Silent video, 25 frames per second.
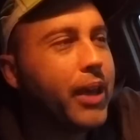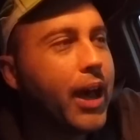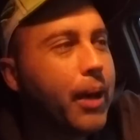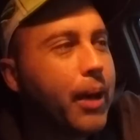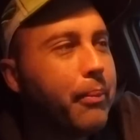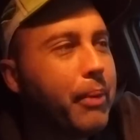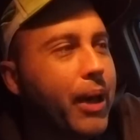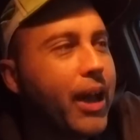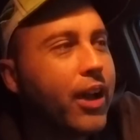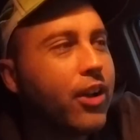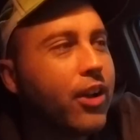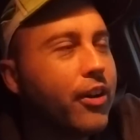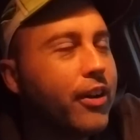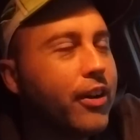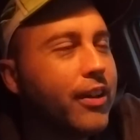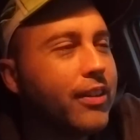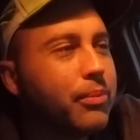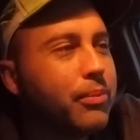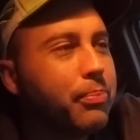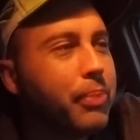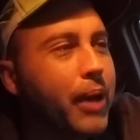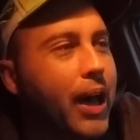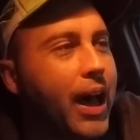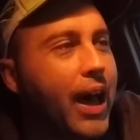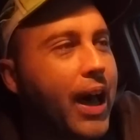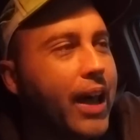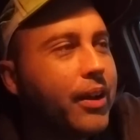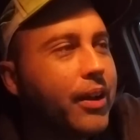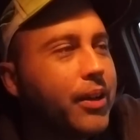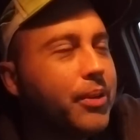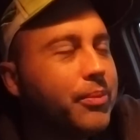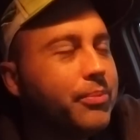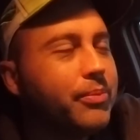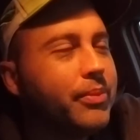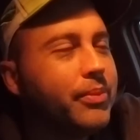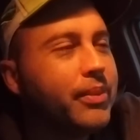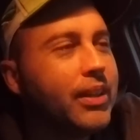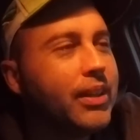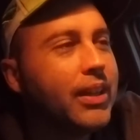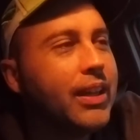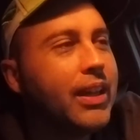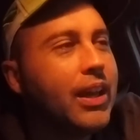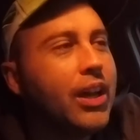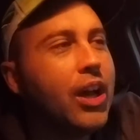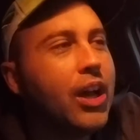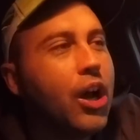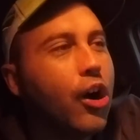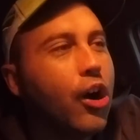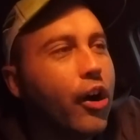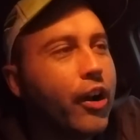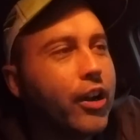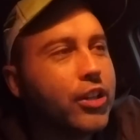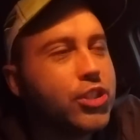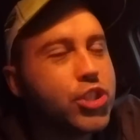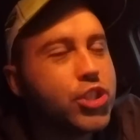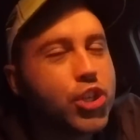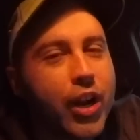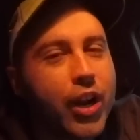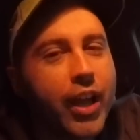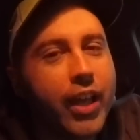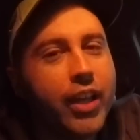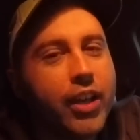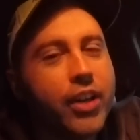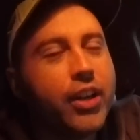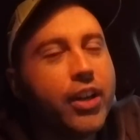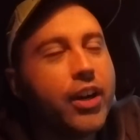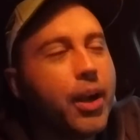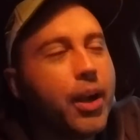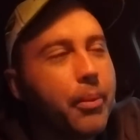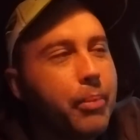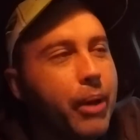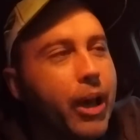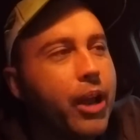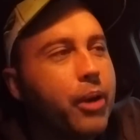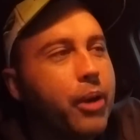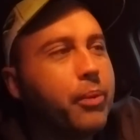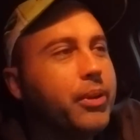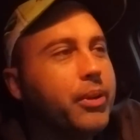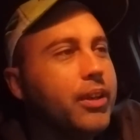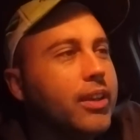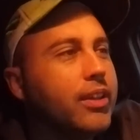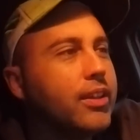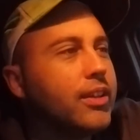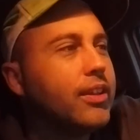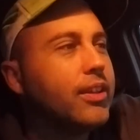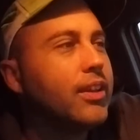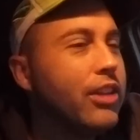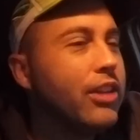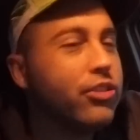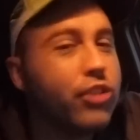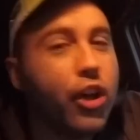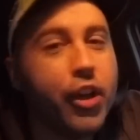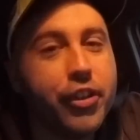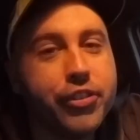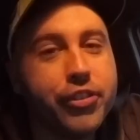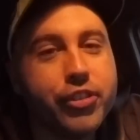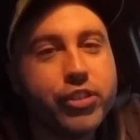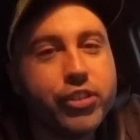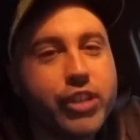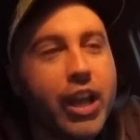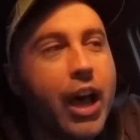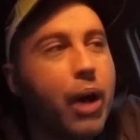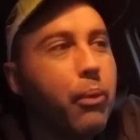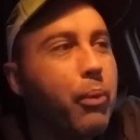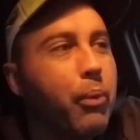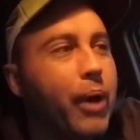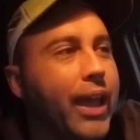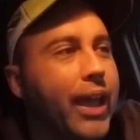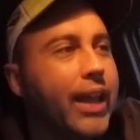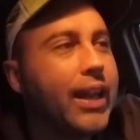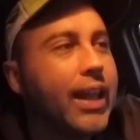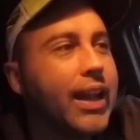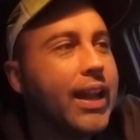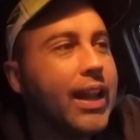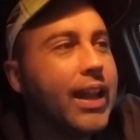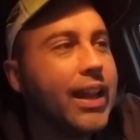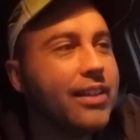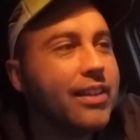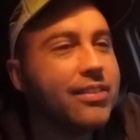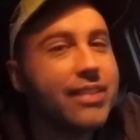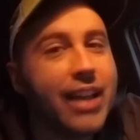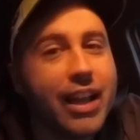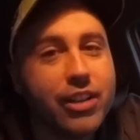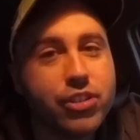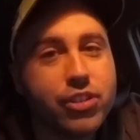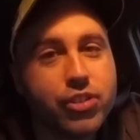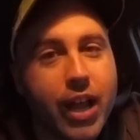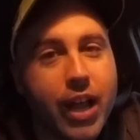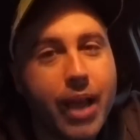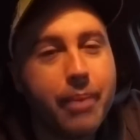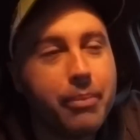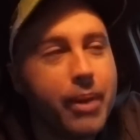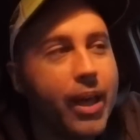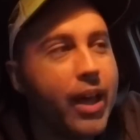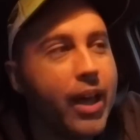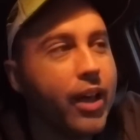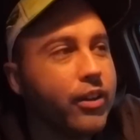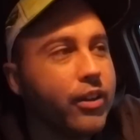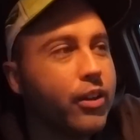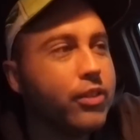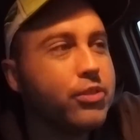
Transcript: Outback on its bottom, on a trailer about a week. As long as there's not weight in it and it's not strapped down.